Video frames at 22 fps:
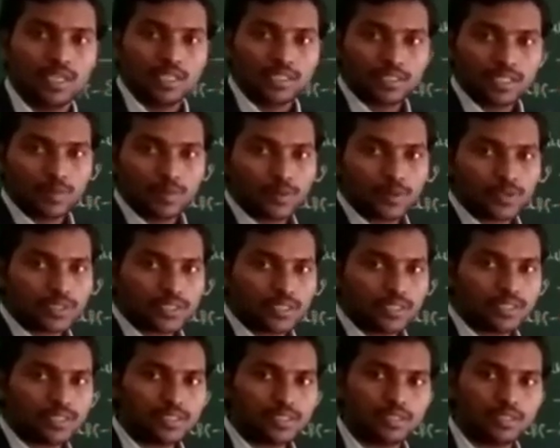They
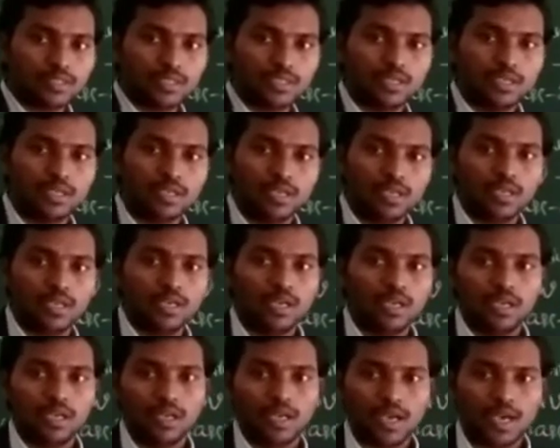possess
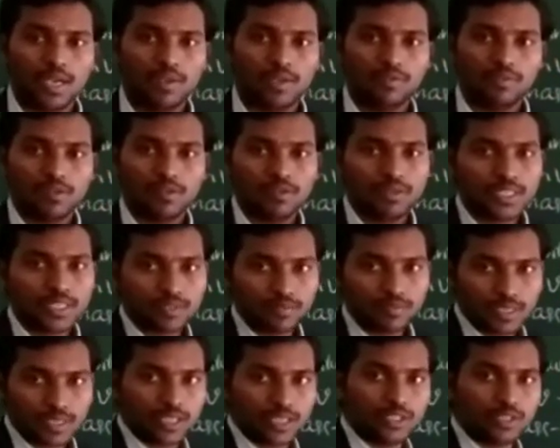high wavelength
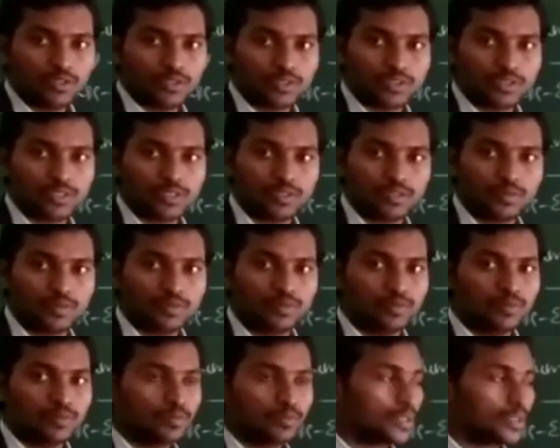values
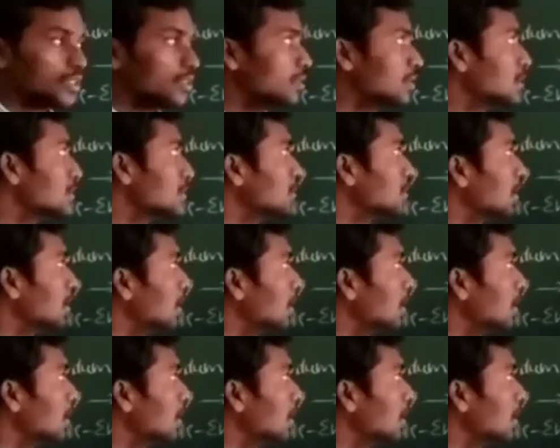because